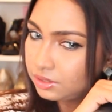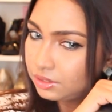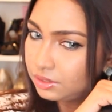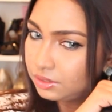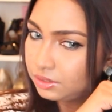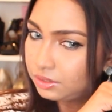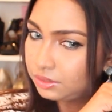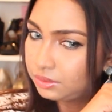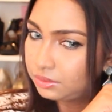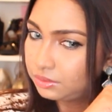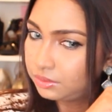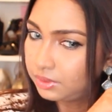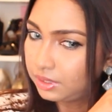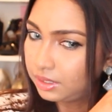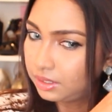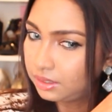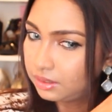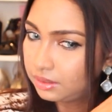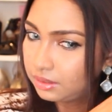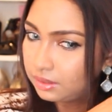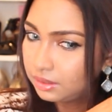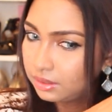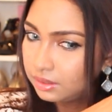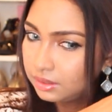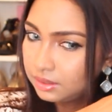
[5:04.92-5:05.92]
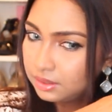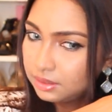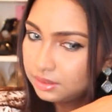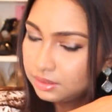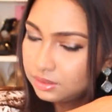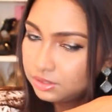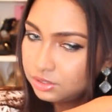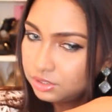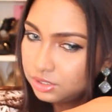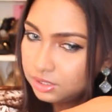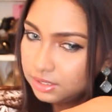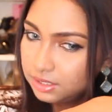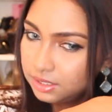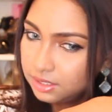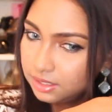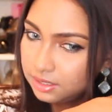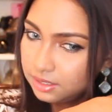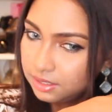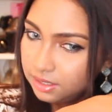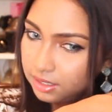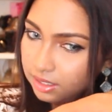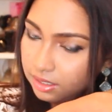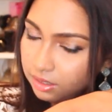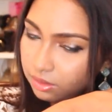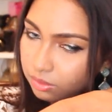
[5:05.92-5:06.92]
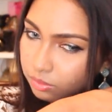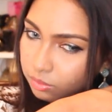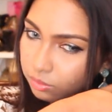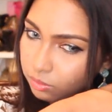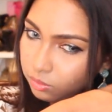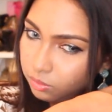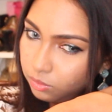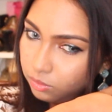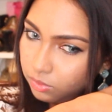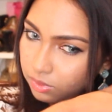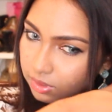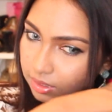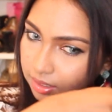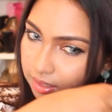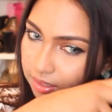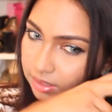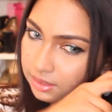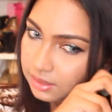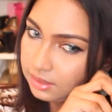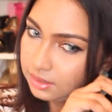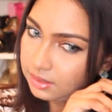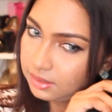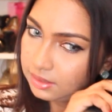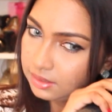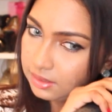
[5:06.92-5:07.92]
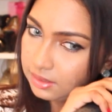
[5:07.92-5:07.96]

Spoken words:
And you, she did it like 1,